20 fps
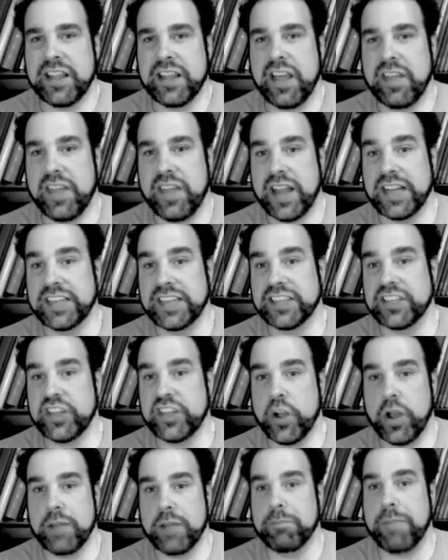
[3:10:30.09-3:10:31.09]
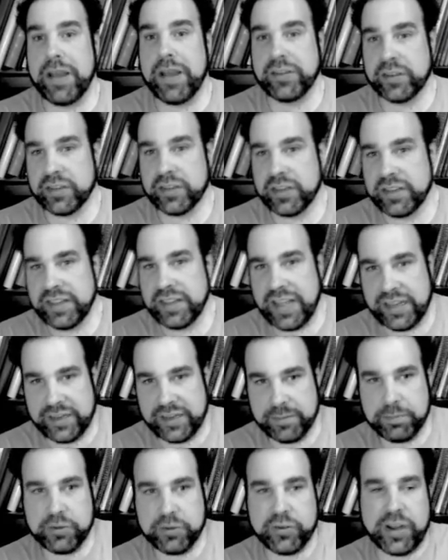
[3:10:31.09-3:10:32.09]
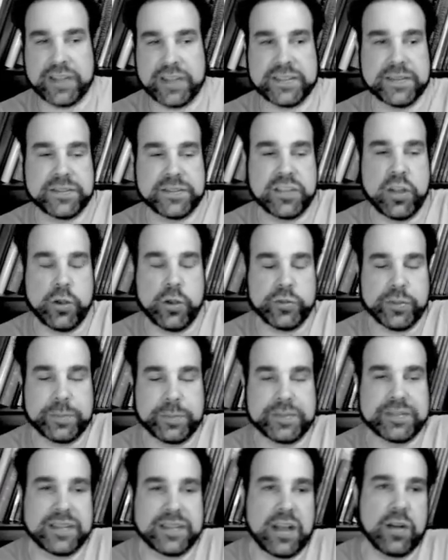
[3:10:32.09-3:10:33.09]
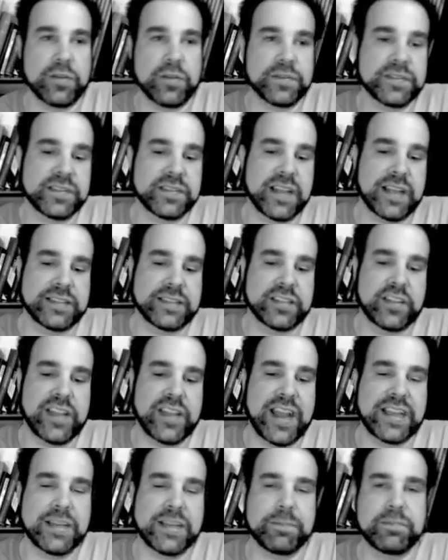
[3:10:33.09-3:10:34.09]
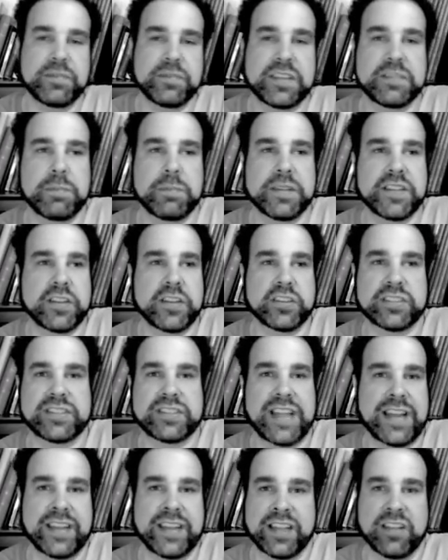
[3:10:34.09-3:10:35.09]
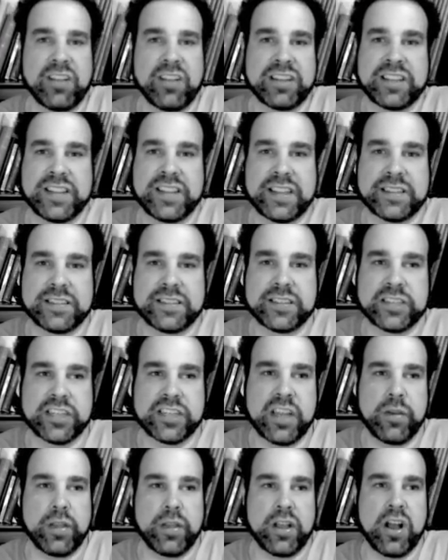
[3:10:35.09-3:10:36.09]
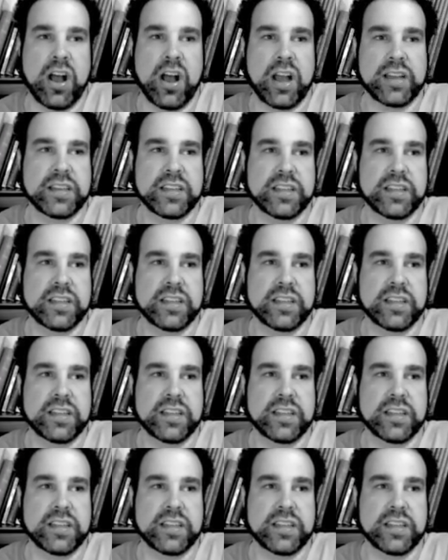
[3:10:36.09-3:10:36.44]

They need to know it better than progressives know it themselves. And so they end up just misunderstanding a lot of things that are going on.